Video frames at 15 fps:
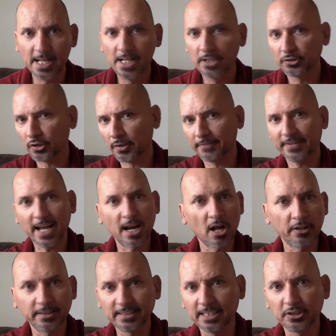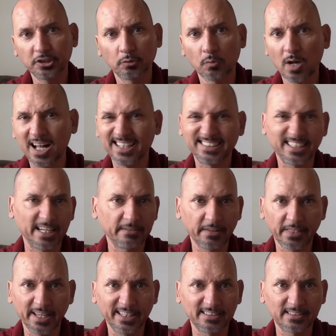So they've got all the tension rods and
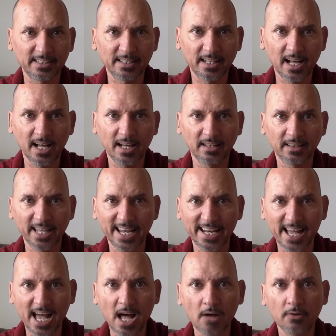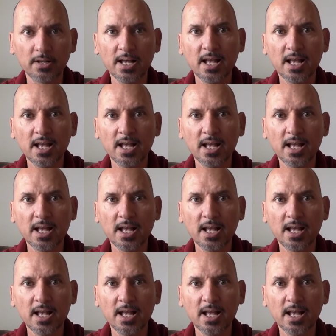everything's laid out.